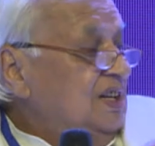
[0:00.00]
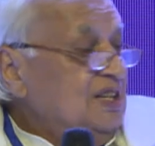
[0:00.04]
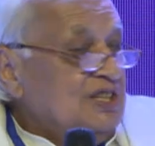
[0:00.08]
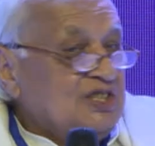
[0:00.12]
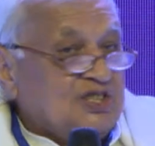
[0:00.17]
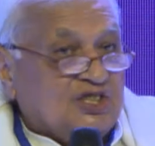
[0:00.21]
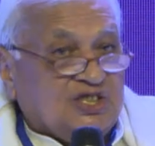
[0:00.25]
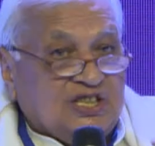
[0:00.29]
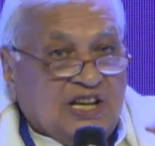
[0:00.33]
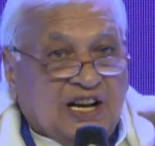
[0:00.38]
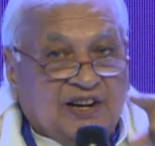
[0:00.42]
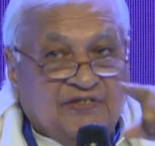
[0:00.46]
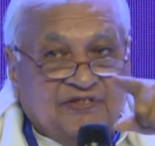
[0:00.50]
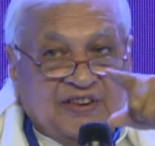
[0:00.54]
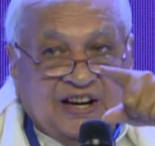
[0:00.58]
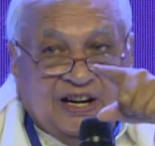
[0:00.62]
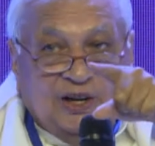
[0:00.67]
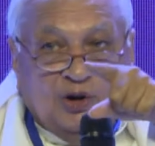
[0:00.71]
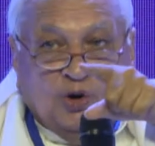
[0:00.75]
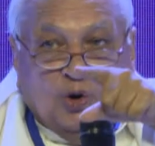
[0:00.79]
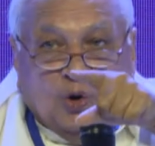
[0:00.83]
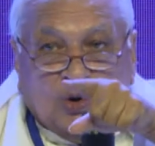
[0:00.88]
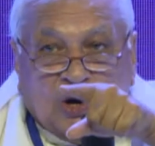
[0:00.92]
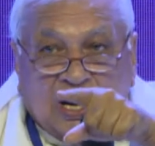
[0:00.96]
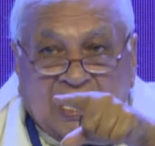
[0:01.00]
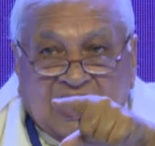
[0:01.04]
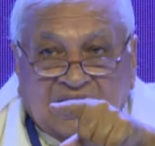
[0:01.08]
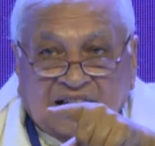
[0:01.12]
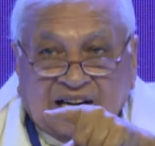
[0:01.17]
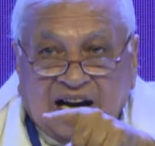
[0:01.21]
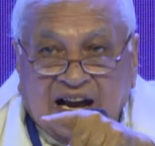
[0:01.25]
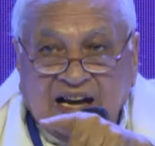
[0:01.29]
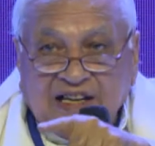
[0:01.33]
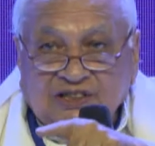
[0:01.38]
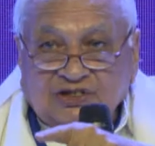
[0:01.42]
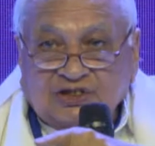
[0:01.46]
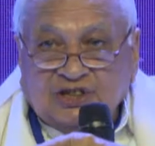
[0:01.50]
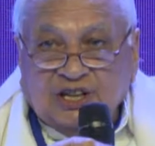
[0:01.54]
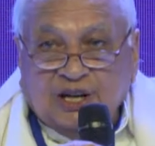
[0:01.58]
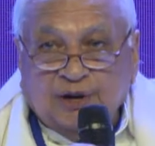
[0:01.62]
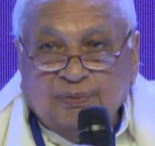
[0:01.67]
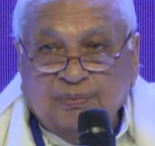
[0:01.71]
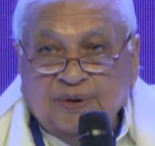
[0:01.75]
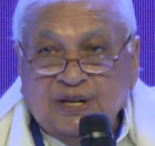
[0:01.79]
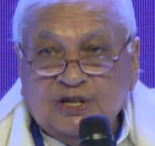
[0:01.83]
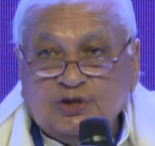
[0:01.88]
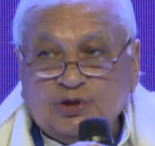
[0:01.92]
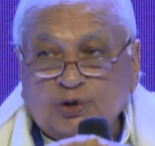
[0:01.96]
Sarve Loka Raj
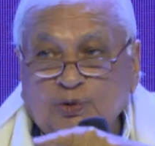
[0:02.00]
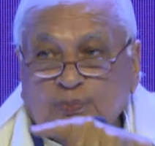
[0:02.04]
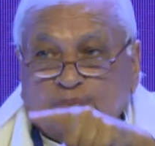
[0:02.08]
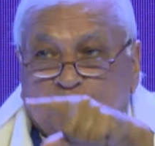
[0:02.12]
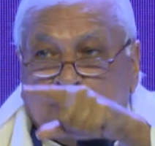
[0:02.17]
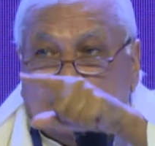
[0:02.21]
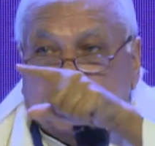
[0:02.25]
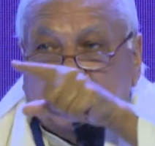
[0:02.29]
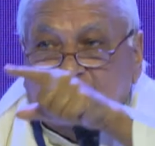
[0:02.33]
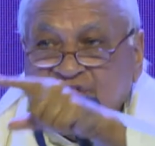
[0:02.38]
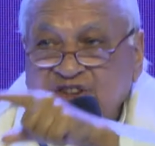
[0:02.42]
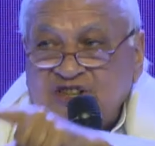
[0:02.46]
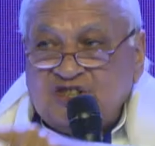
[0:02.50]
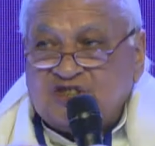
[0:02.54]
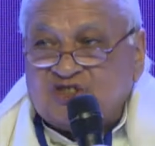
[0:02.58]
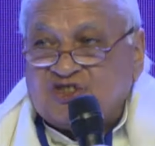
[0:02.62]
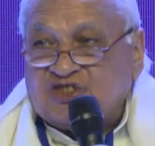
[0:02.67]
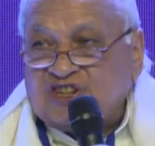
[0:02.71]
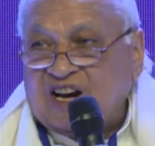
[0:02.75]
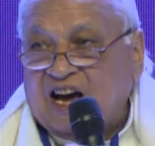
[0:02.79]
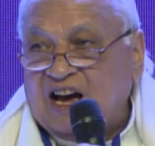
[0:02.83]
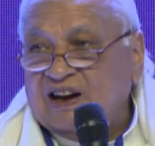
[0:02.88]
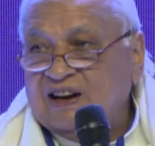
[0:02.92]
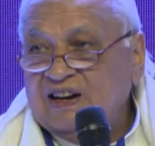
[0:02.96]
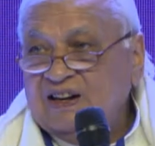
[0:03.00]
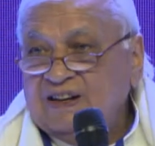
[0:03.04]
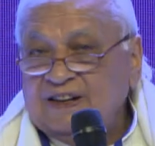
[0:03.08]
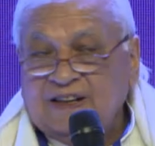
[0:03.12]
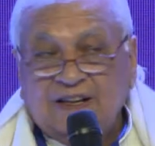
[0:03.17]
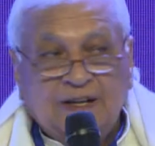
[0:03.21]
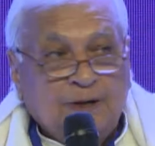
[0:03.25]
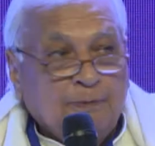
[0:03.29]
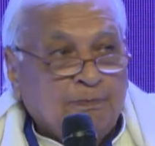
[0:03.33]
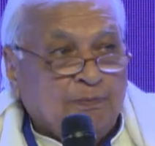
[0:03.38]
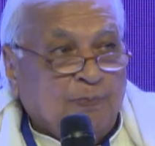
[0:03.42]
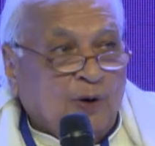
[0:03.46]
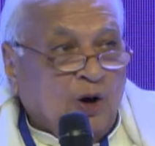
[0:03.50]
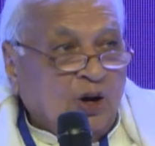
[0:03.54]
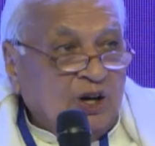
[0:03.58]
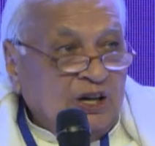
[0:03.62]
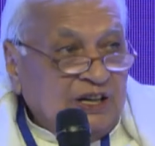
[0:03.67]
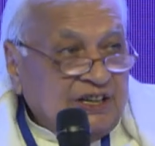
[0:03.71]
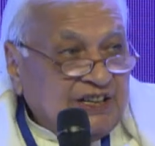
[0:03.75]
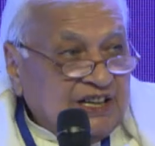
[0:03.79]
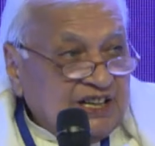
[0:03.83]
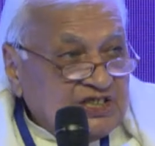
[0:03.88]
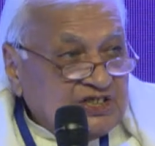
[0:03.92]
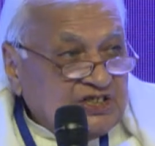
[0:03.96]
Dharmeshu Privishta.
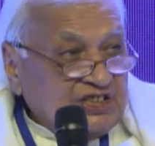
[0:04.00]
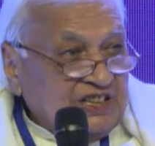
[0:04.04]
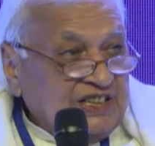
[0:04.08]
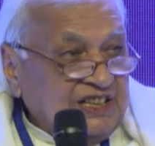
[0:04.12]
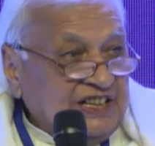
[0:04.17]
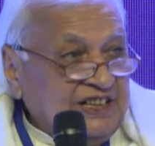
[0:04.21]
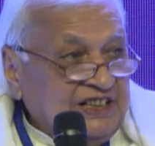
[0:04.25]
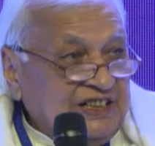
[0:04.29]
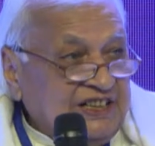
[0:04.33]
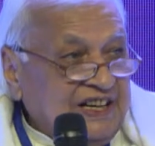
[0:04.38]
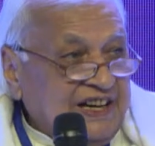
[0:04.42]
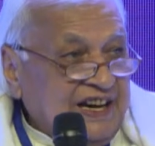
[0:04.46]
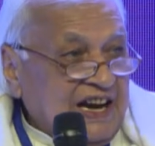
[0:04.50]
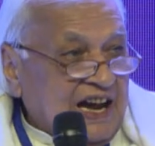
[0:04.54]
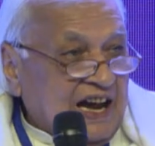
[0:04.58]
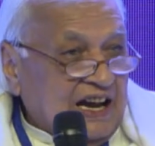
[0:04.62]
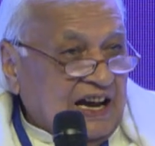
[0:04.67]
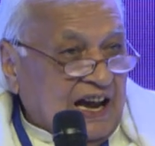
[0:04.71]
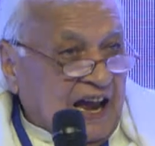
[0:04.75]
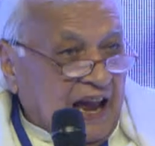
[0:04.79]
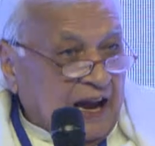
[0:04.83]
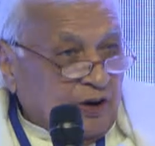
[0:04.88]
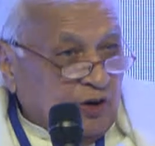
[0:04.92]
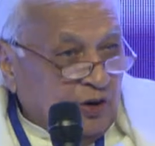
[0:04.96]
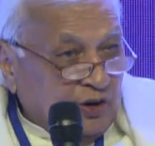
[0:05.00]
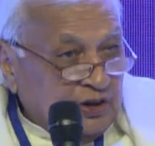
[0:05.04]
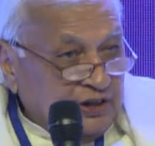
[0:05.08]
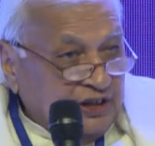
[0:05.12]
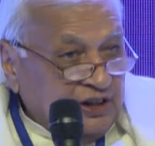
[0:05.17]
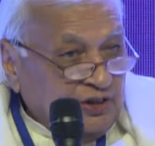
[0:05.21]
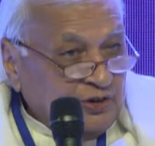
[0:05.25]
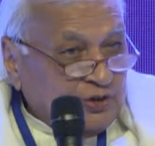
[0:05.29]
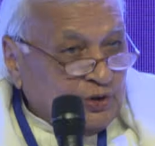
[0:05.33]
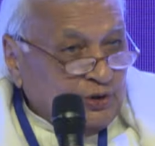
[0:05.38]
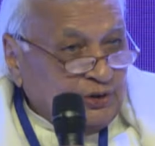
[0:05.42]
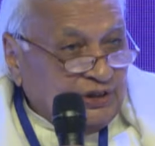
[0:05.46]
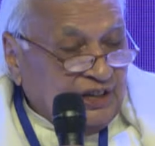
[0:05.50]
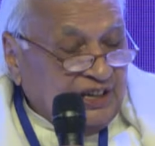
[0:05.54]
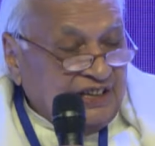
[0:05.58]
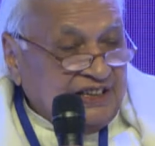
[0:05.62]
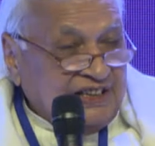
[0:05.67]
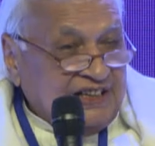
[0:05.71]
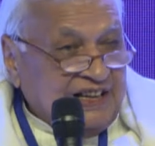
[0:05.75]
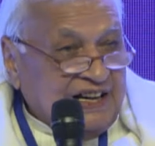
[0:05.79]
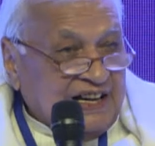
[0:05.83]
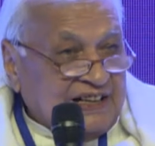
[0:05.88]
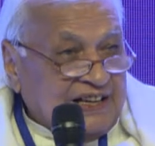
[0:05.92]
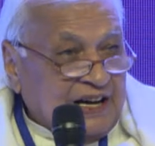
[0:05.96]
Politics in India, according to the
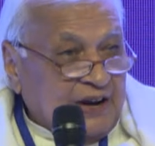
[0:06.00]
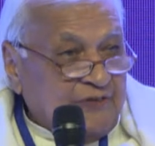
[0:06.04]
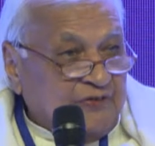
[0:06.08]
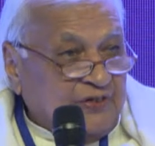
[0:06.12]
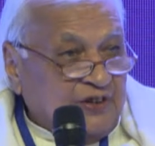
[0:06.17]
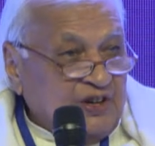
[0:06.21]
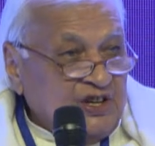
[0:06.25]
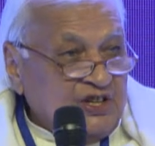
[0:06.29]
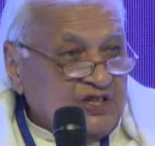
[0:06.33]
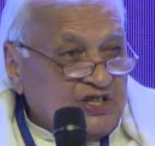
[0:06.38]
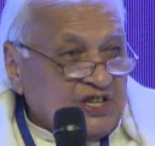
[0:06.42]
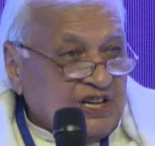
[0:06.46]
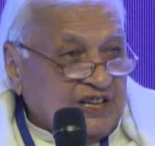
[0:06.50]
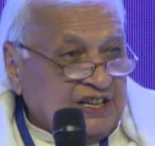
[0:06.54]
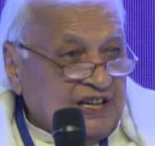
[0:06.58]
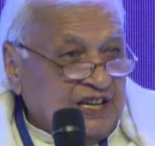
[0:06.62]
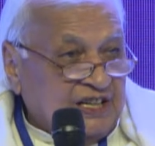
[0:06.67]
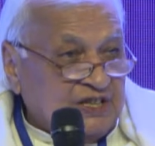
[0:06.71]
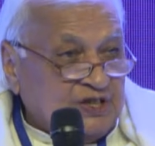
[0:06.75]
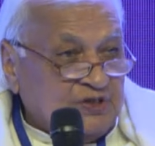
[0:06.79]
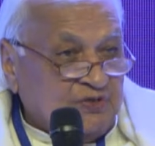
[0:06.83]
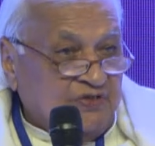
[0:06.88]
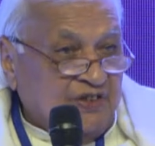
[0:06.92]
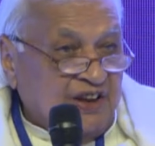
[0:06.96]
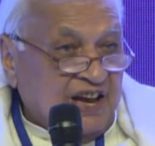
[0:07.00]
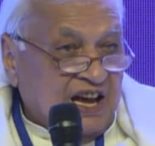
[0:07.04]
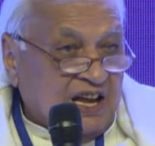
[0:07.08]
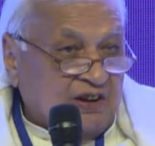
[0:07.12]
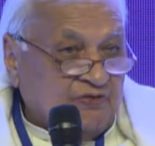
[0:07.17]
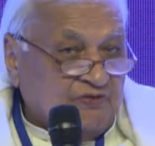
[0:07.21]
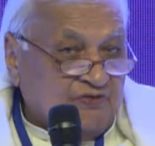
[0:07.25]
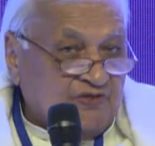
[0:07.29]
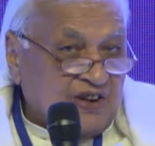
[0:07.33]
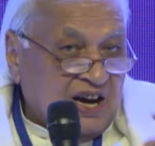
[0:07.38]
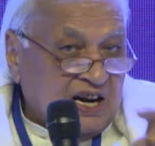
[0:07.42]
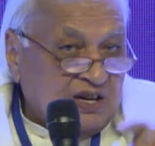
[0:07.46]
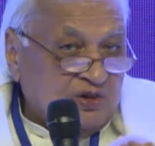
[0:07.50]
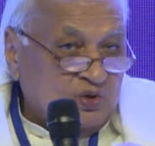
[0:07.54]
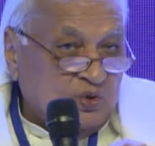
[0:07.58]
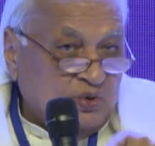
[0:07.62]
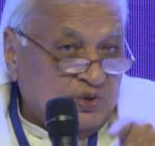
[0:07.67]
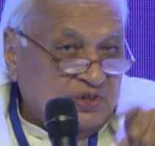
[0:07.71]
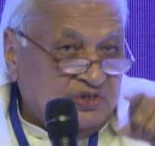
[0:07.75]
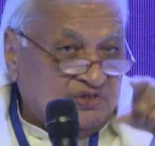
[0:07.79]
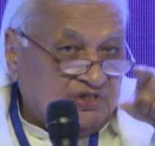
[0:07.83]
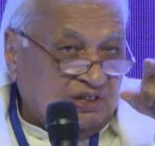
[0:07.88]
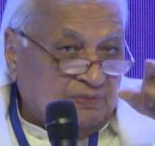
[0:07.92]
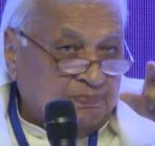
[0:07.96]
Indian definition, is where one who
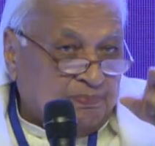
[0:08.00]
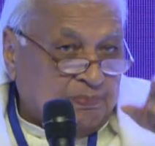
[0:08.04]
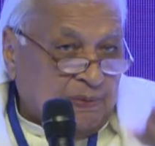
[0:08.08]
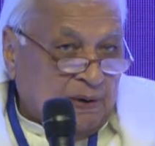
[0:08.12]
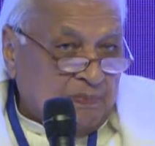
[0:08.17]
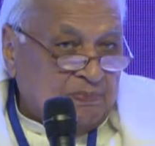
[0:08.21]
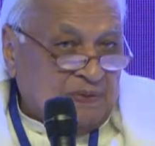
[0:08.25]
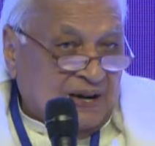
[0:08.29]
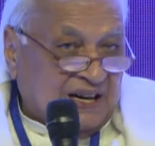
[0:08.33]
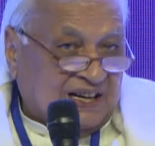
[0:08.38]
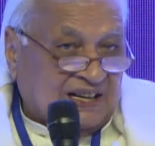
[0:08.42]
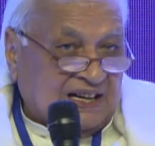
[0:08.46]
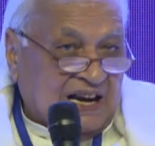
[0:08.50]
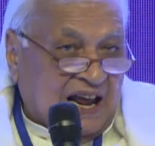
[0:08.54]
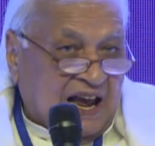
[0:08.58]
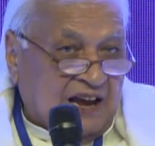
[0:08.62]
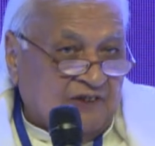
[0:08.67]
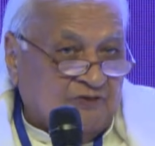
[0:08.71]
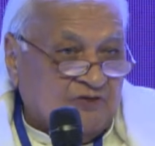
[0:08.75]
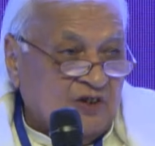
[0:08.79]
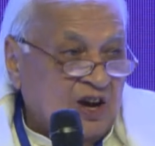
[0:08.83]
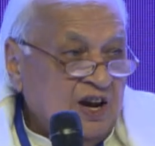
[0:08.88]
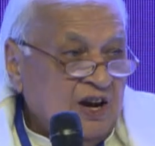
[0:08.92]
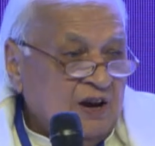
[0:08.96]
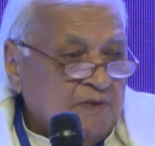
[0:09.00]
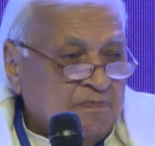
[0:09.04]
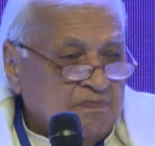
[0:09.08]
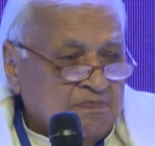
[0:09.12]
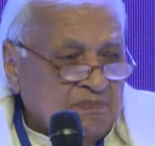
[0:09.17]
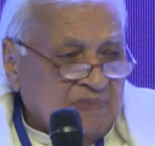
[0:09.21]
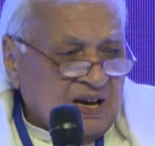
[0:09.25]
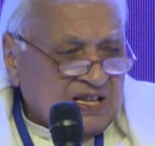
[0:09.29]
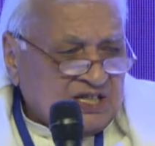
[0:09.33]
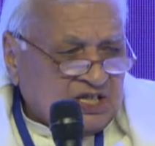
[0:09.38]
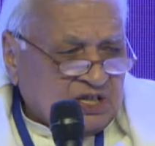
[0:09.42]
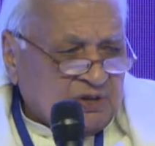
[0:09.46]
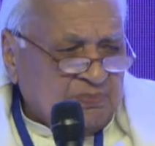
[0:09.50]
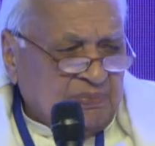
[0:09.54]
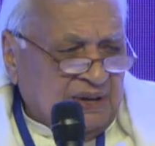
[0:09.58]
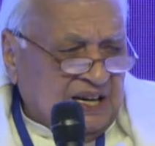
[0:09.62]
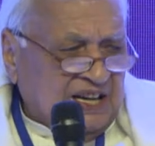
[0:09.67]
is in public life must be